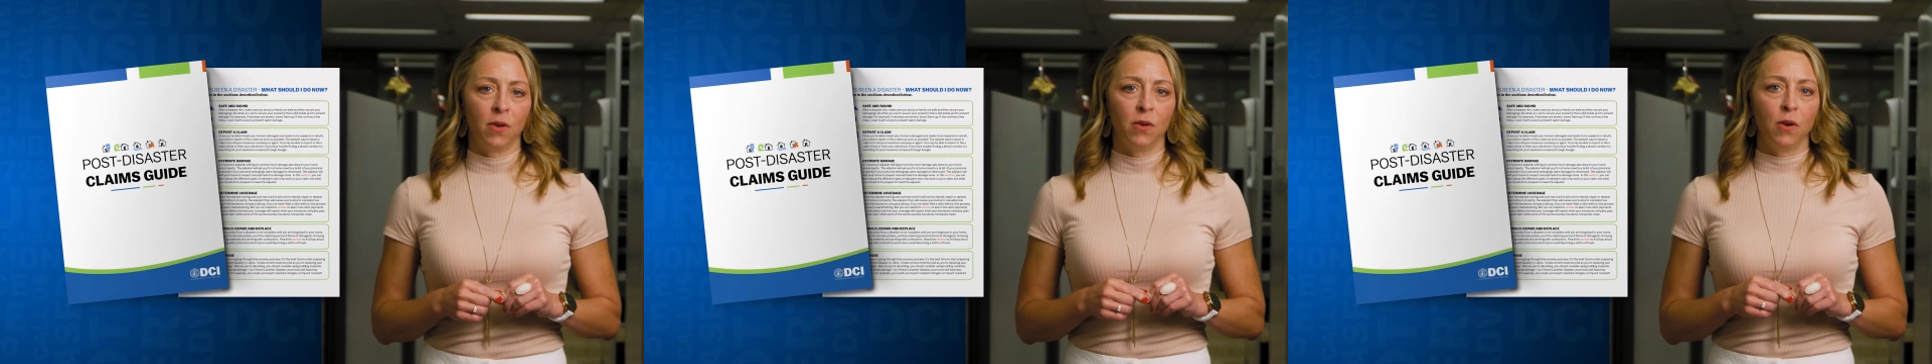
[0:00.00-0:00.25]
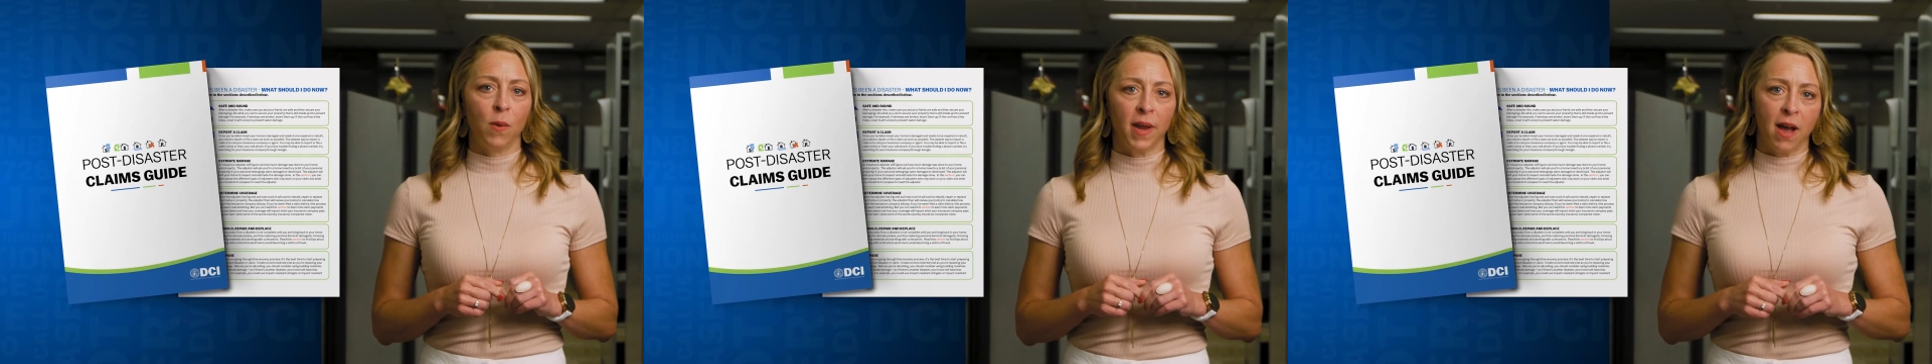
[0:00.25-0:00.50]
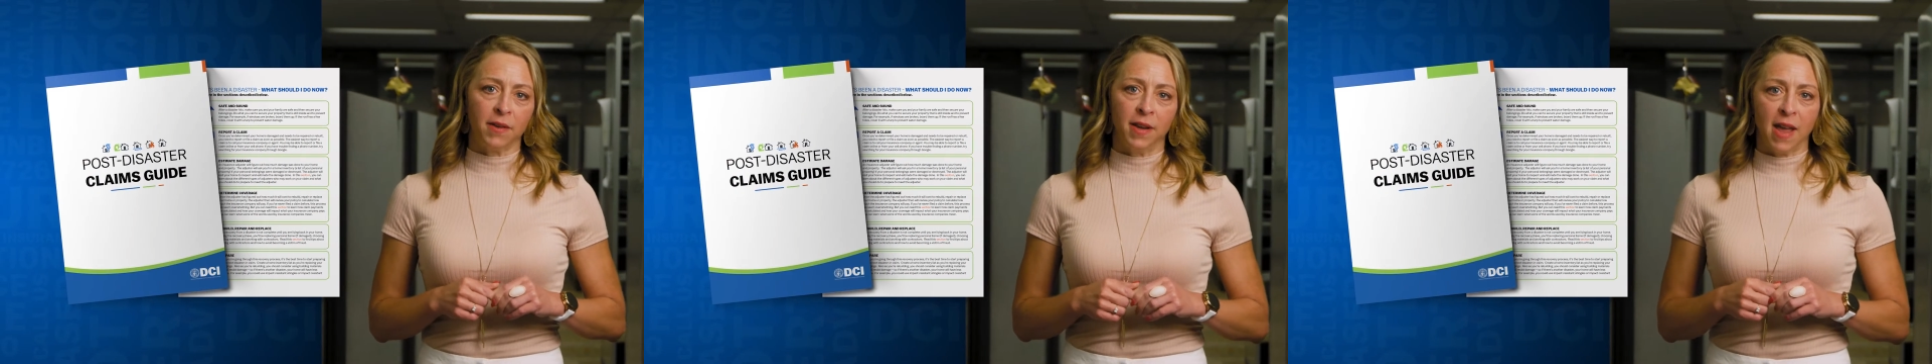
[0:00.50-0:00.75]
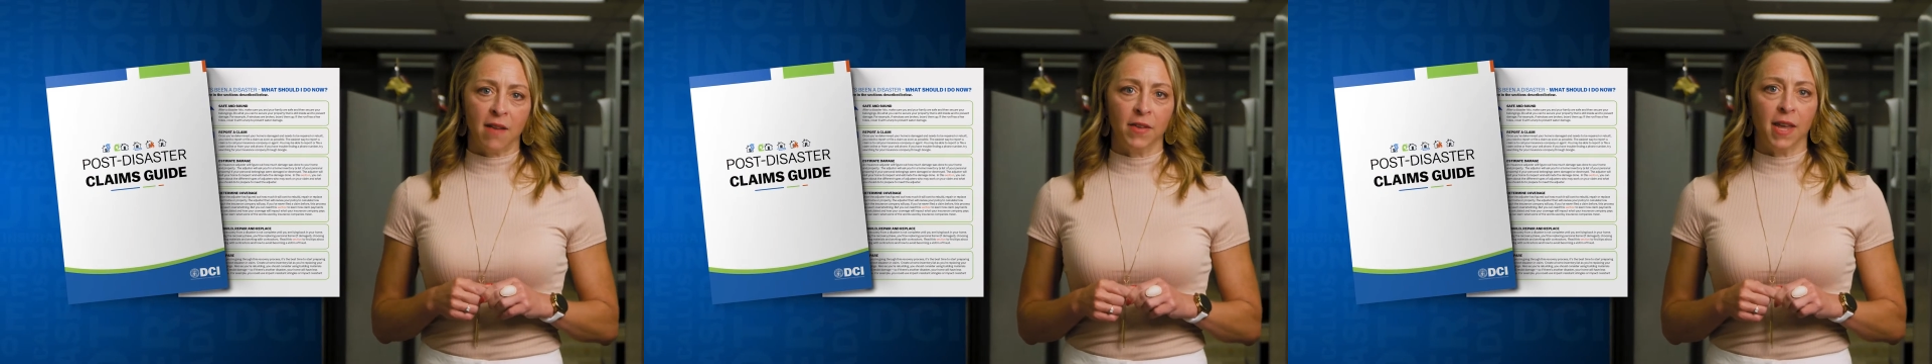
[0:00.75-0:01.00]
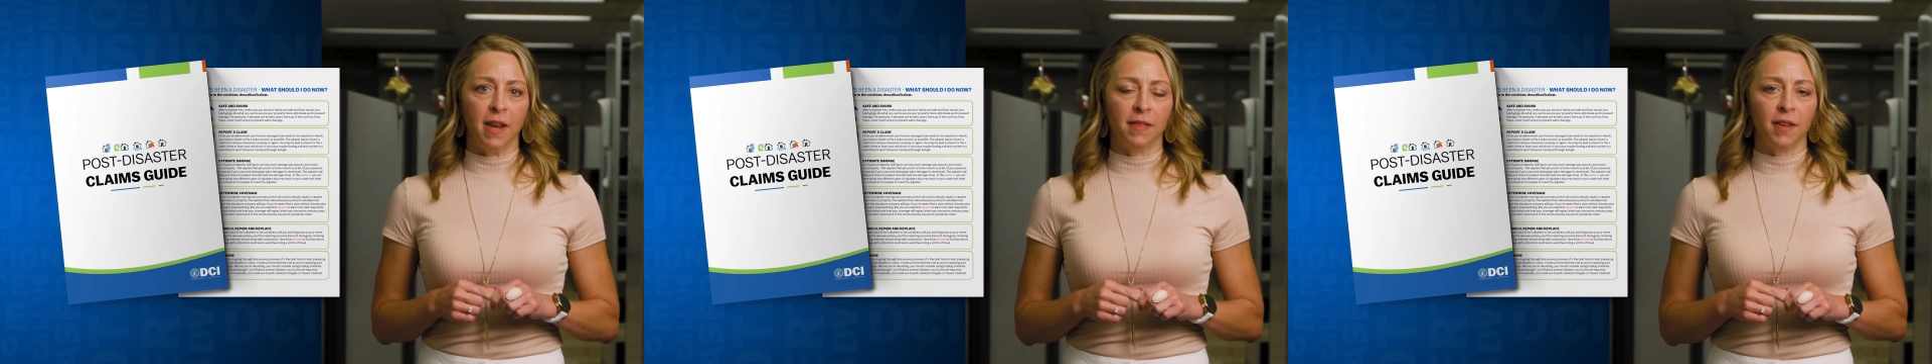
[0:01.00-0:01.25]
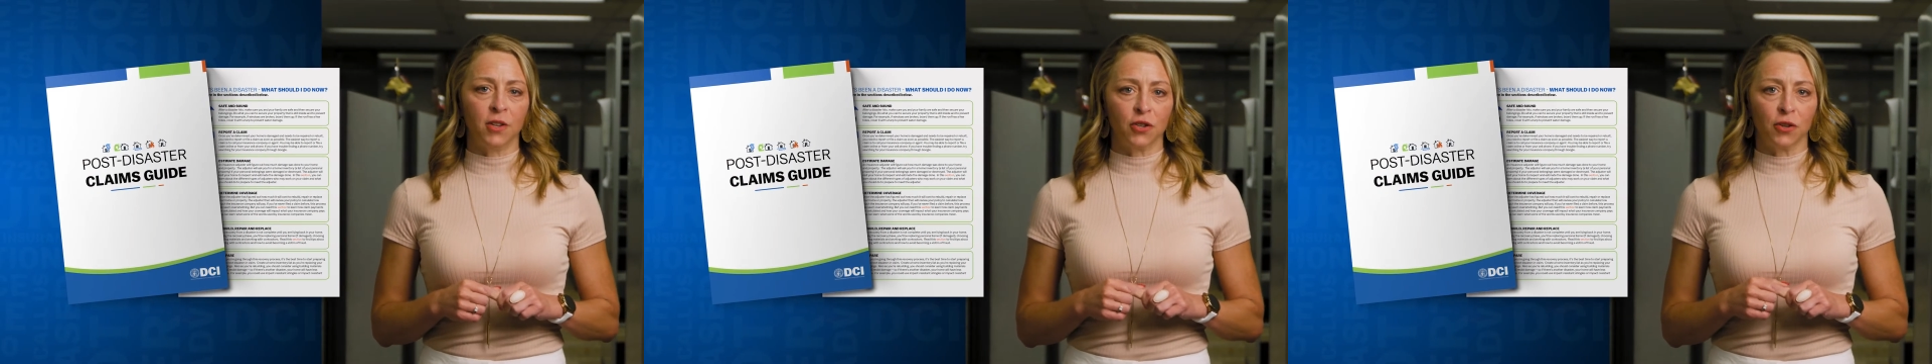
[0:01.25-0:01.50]
Knowing how to navigate
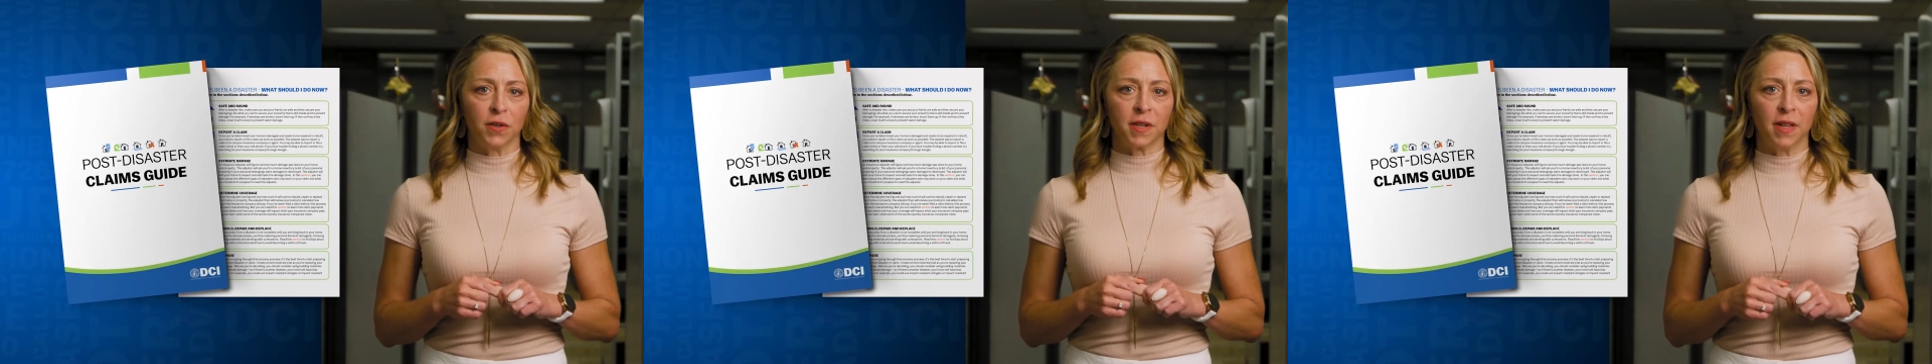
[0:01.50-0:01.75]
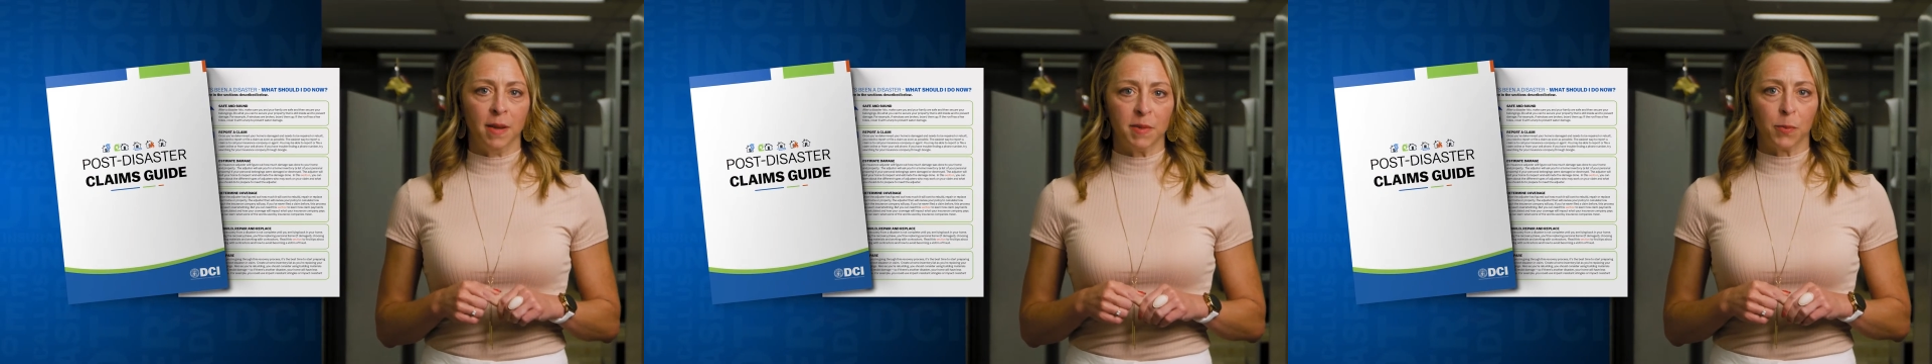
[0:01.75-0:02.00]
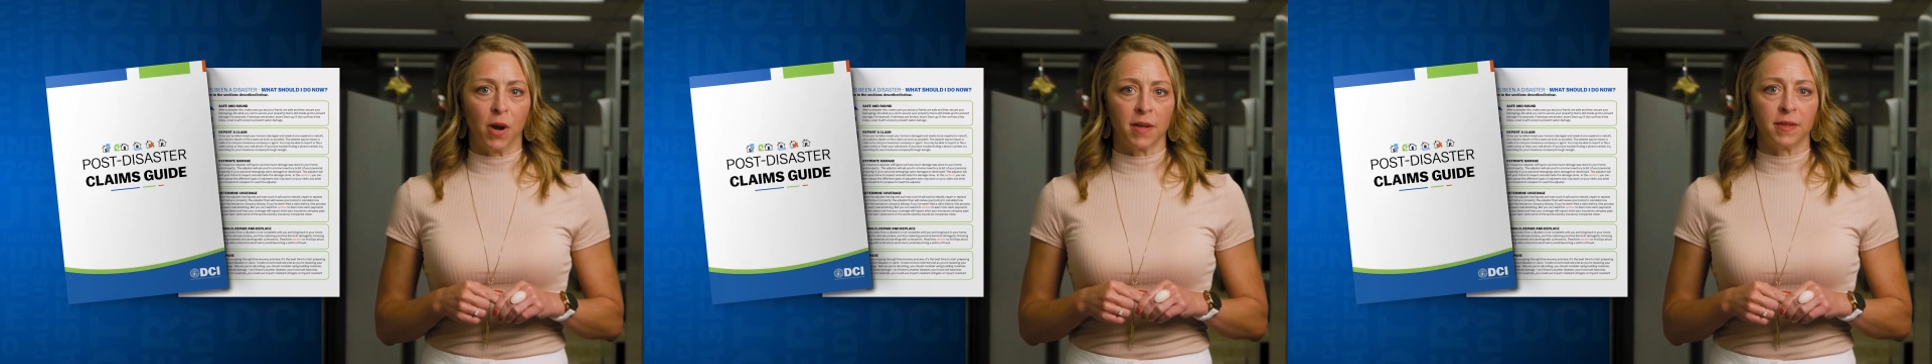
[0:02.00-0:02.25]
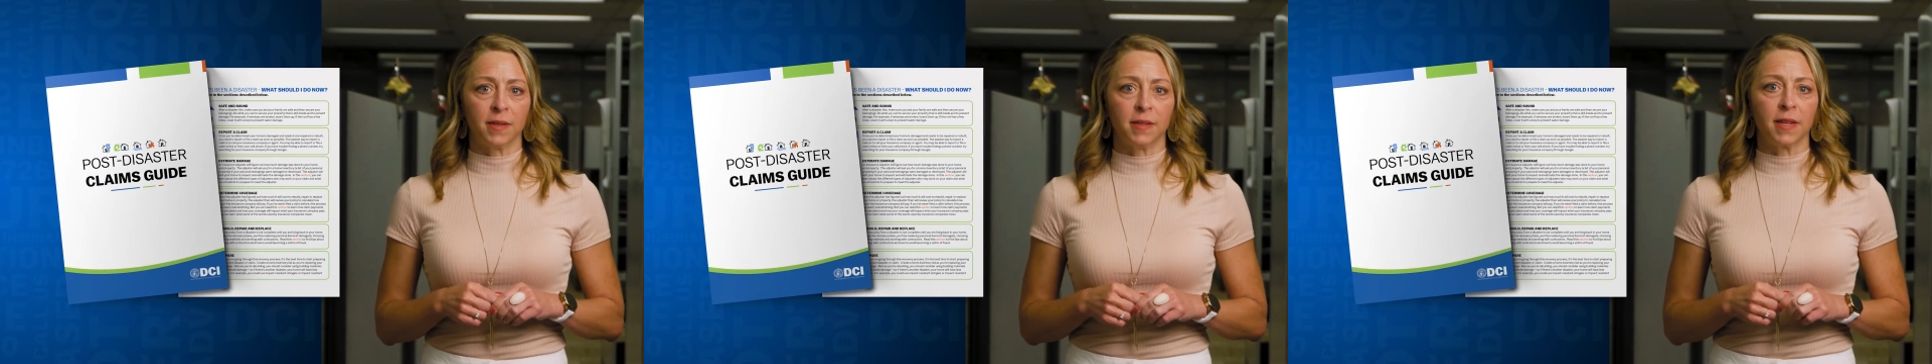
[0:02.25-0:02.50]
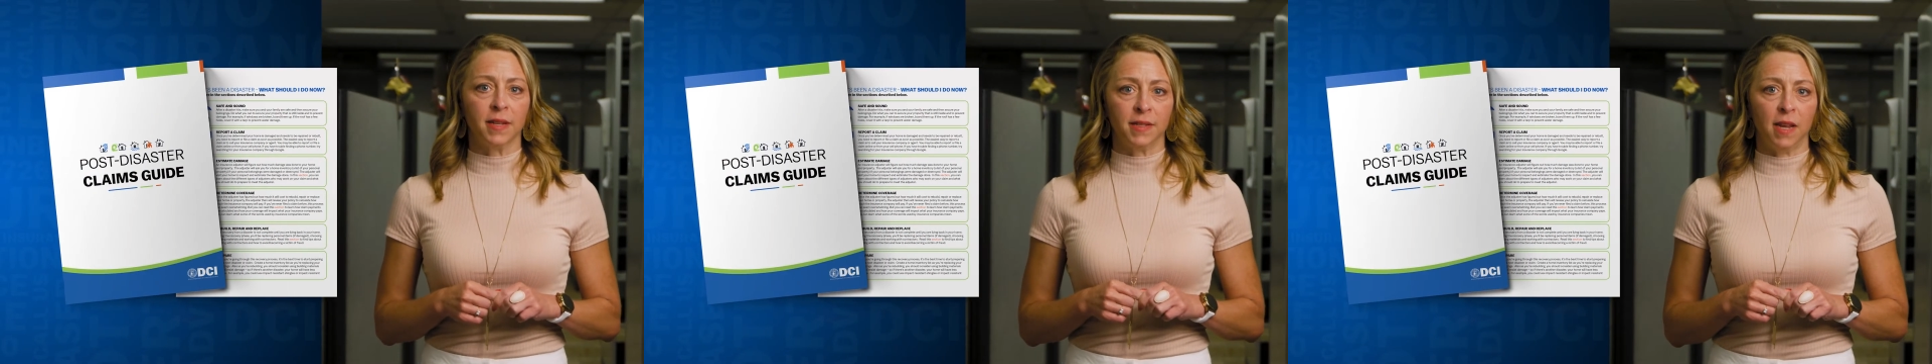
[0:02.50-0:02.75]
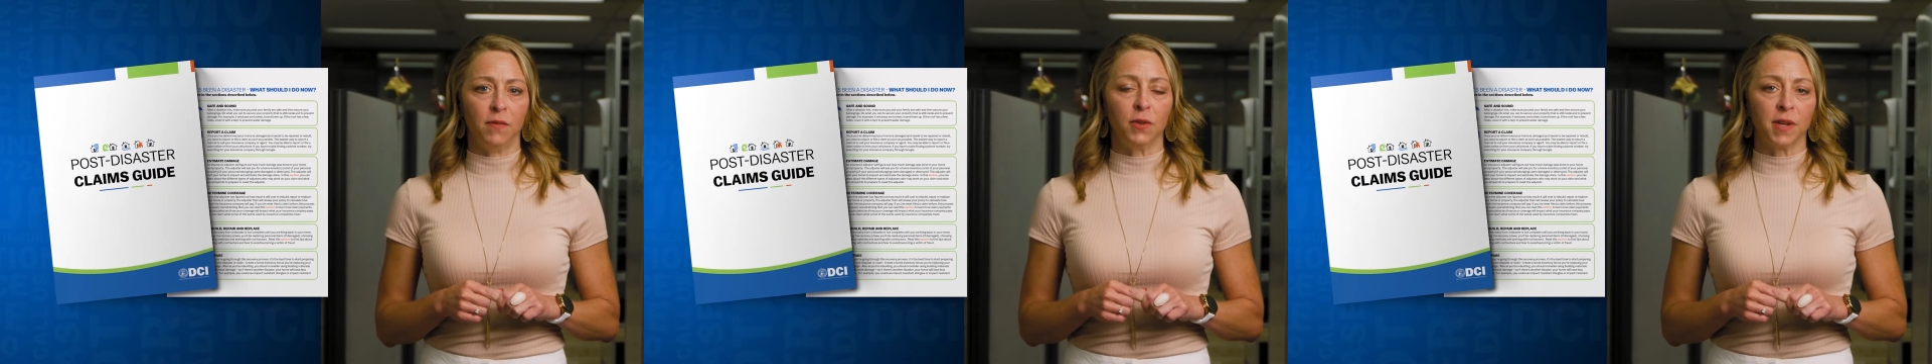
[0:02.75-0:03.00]
the insurance claims process can
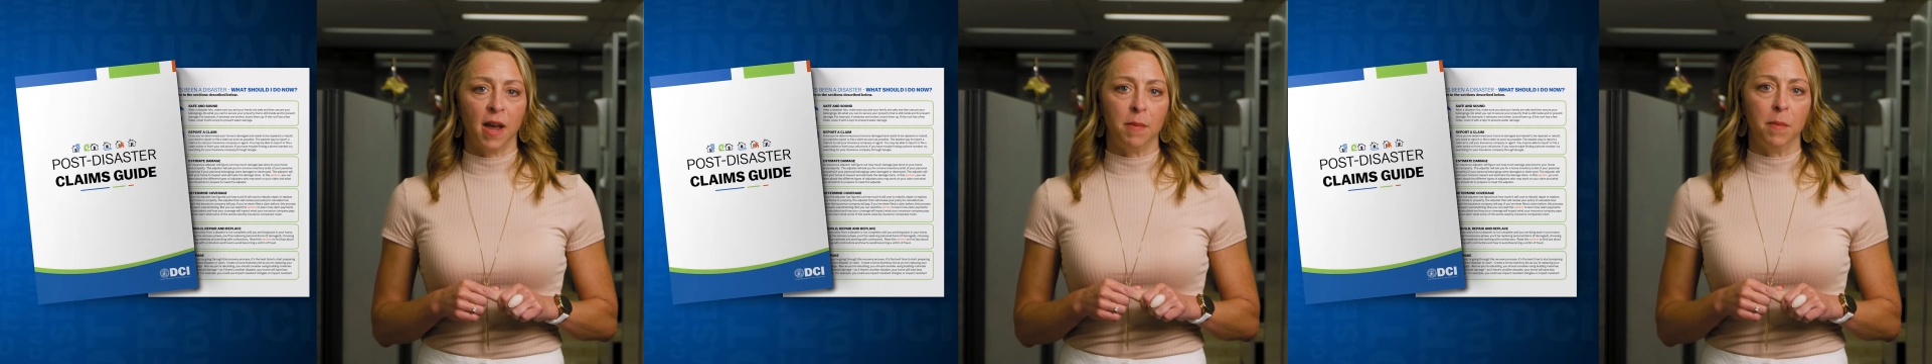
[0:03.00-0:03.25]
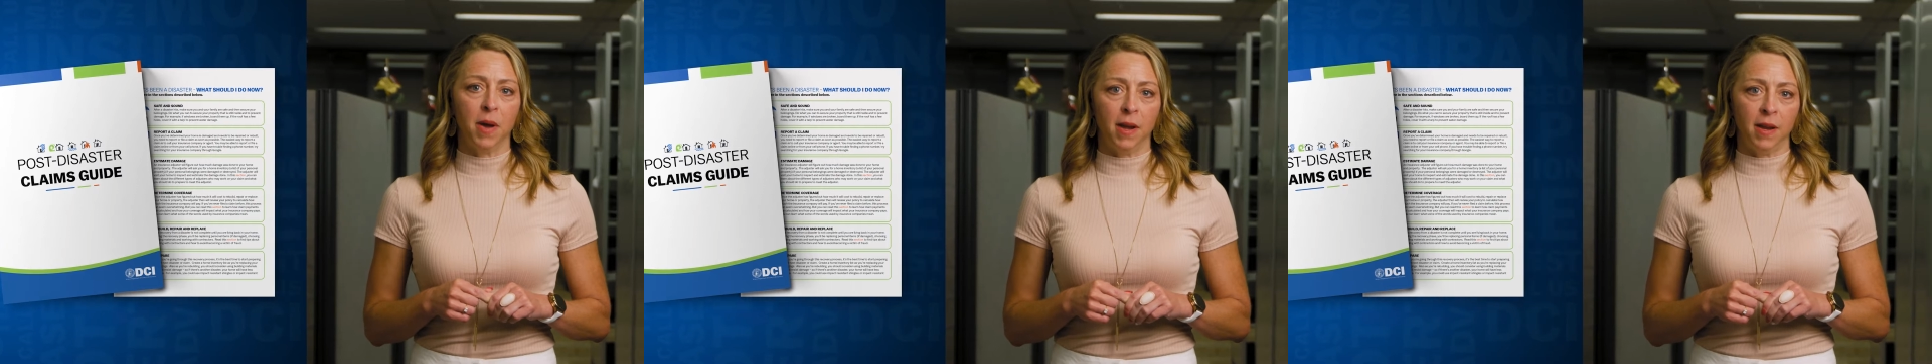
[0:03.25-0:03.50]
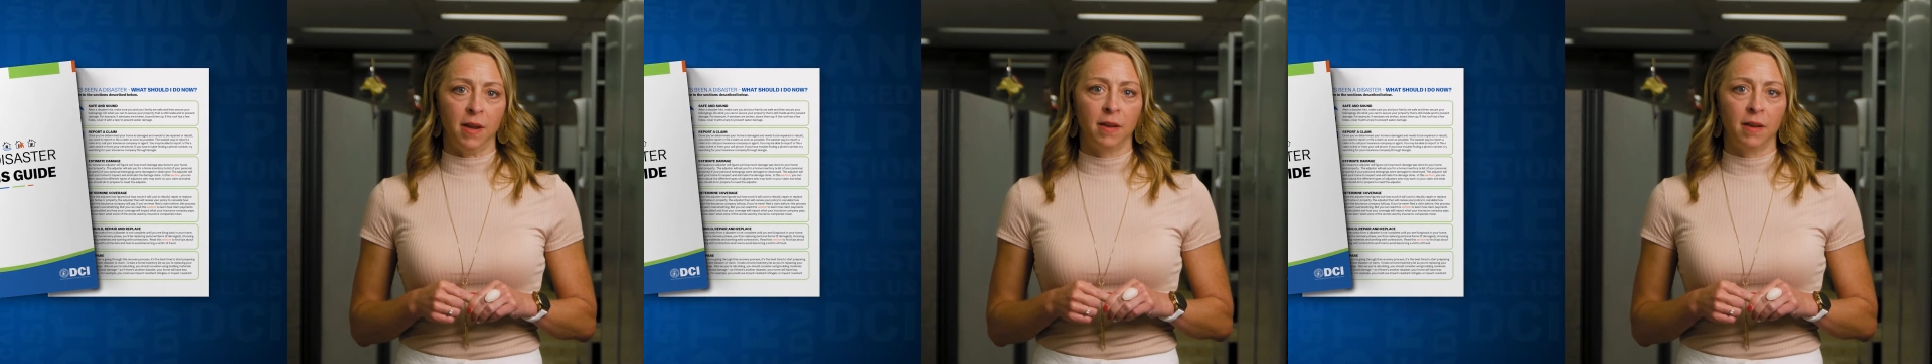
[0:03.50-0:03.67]
save you time and money.